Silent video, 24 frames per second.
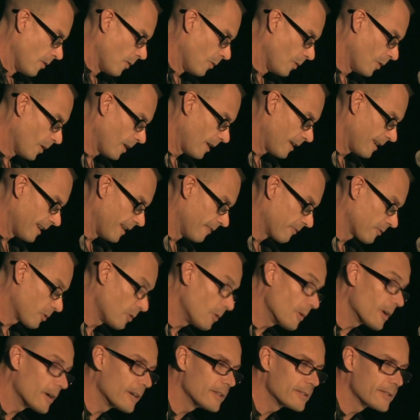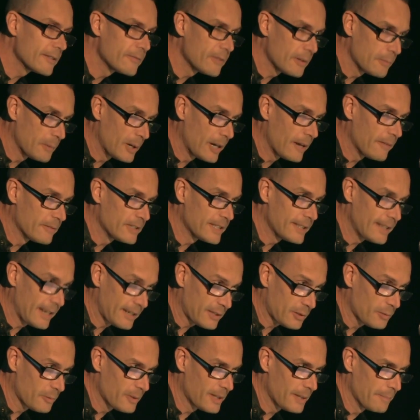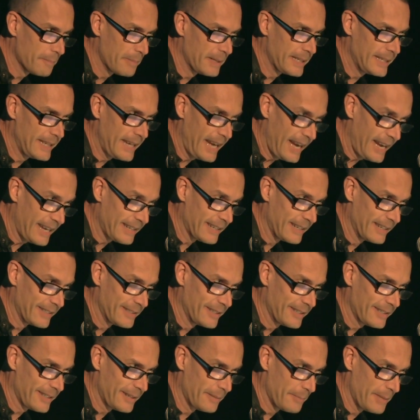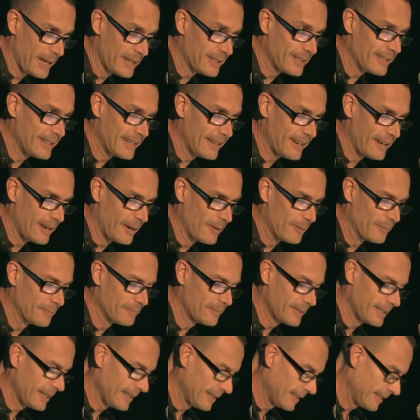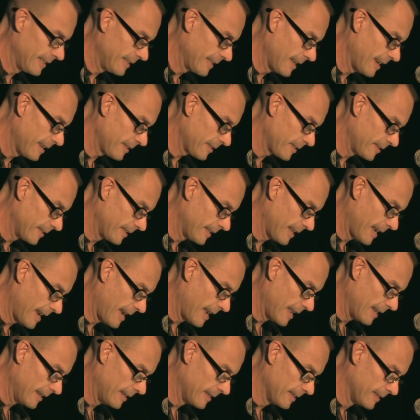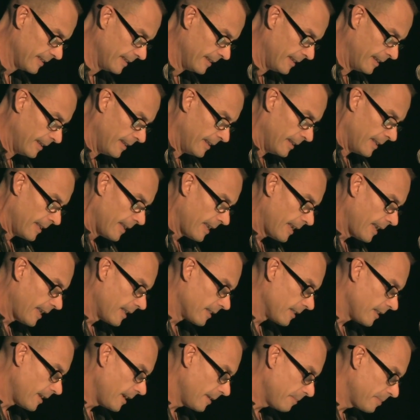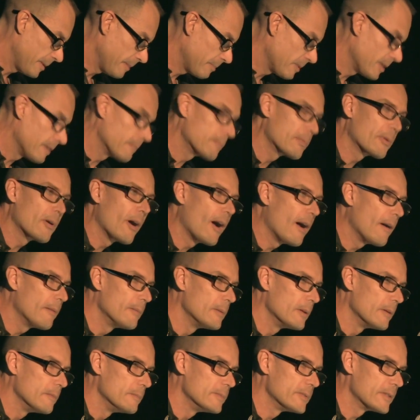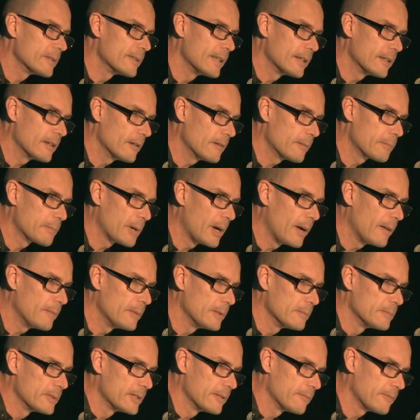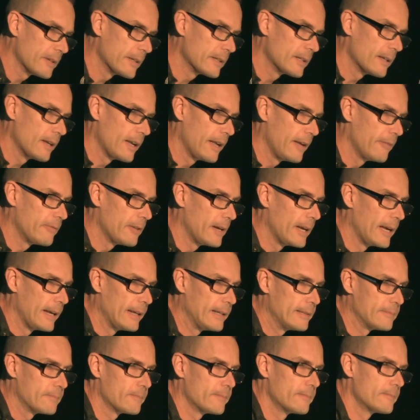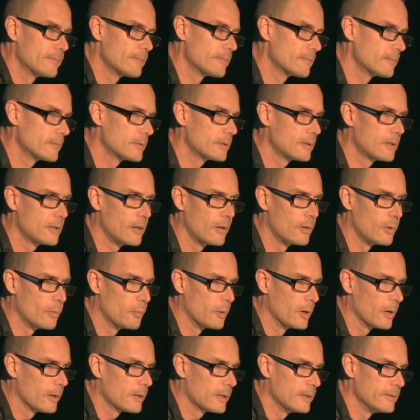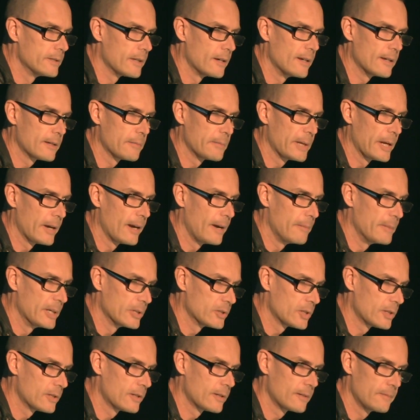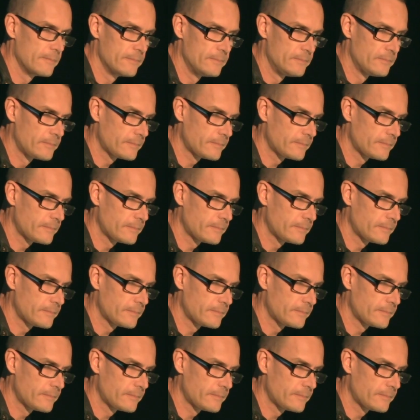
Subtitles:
or, of course, if I want to have sex with a banana, you can imagine how kinky that could get. And a lot of people have problems. They don't have problems if I go to work and talk about how much,